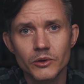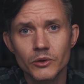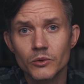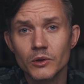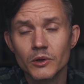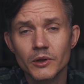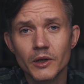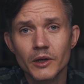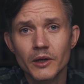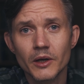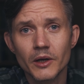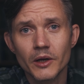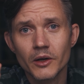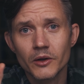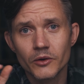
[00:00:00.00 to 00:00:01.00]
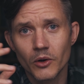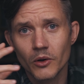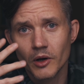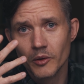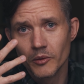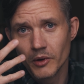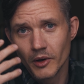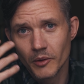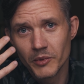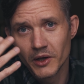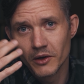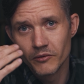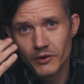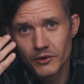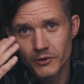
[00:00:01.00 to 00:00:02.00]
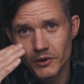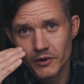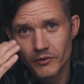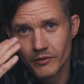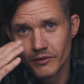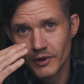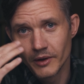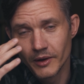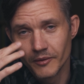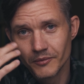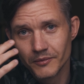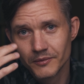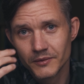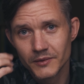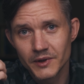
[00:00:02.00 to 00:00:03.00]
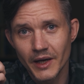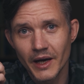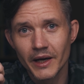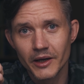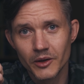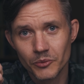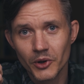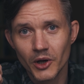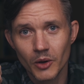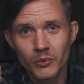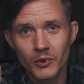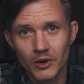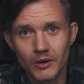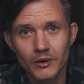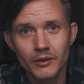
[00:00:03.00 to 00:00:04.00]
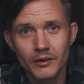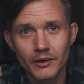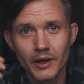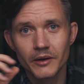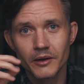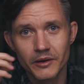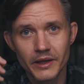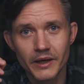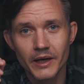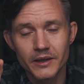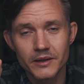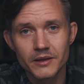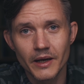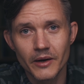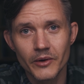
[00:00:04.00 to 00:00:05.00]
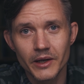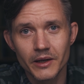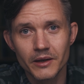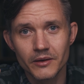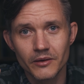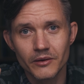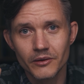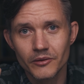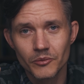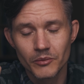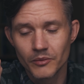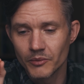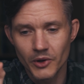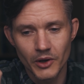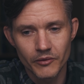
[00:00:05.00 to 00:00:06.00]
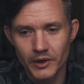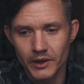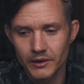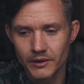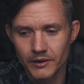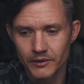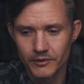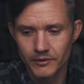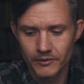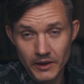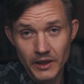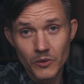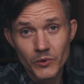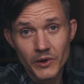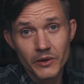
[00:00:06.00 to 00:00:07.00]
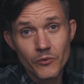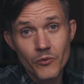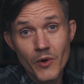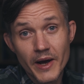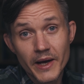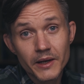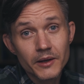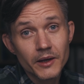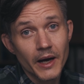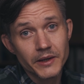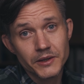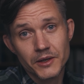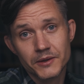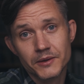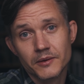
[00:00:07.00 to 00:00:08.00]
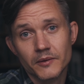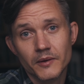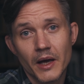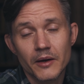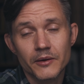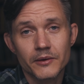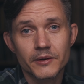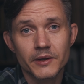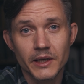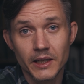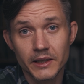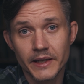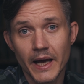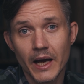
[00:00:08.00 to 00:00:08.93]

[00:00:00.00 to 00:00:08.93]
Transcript: do. So a, a bit of a sort of um, tired purple under the eyes, I reckon is perfect. And then with the red, I just thin it